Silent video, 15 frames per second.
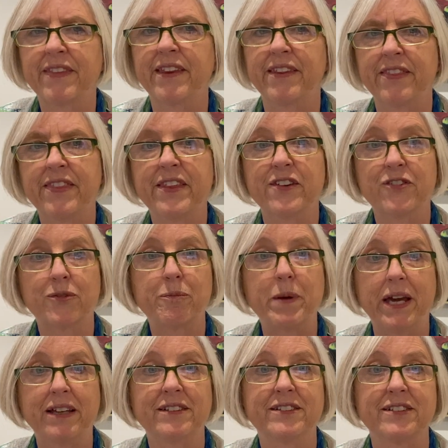this
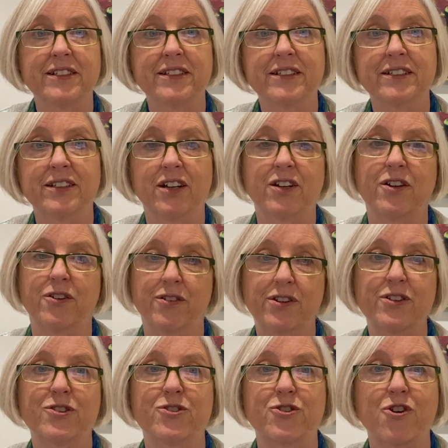painting, or
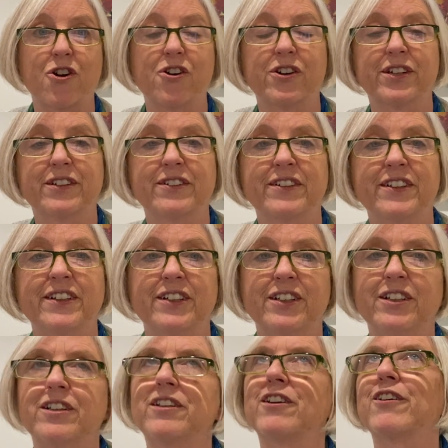this drawing
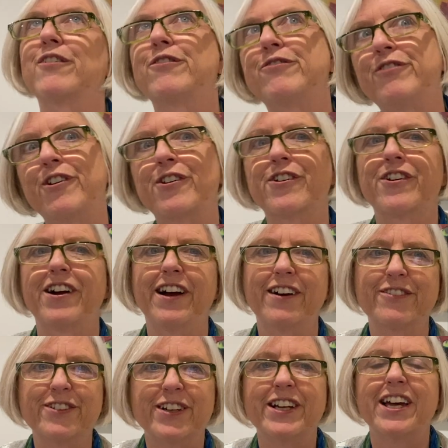photograph,
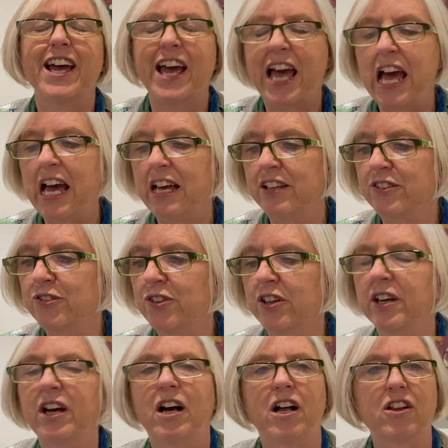has
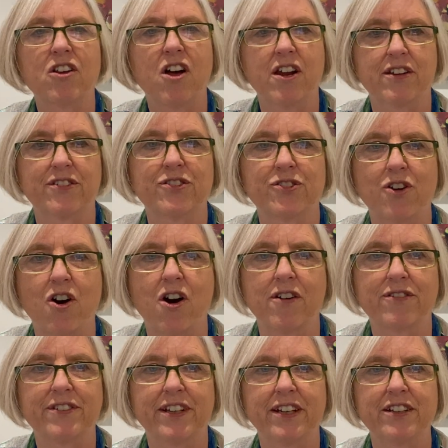a lot of
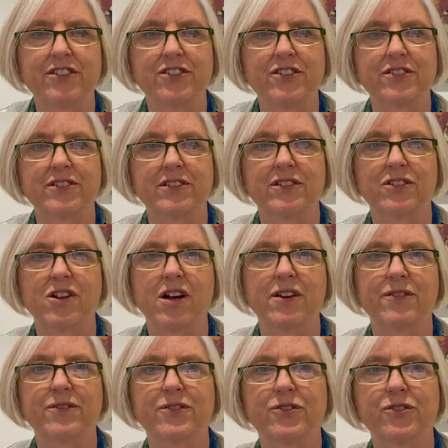soft edges and a lot
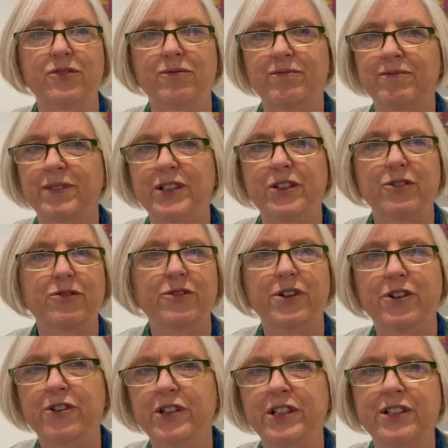of, you know,
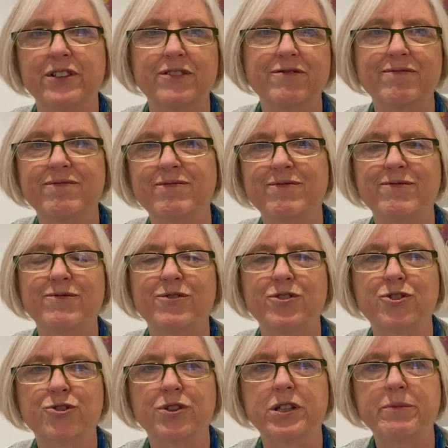very
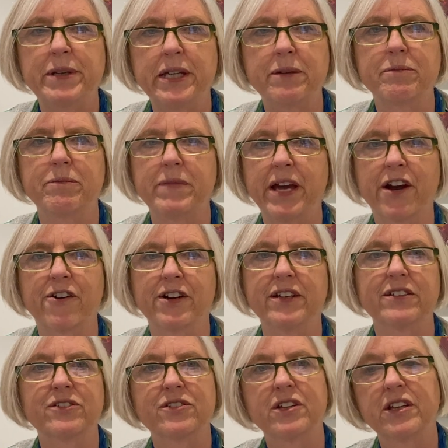dreamy
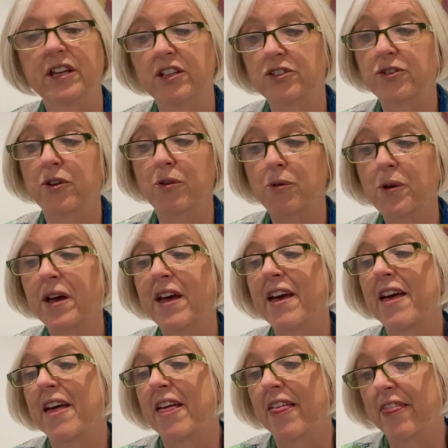areas. So
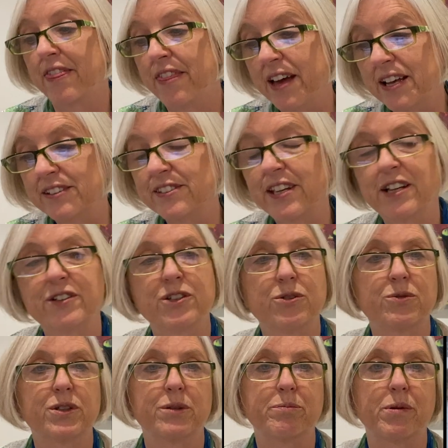that's how you
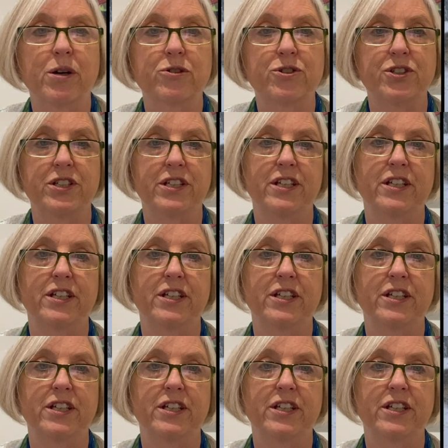would approach it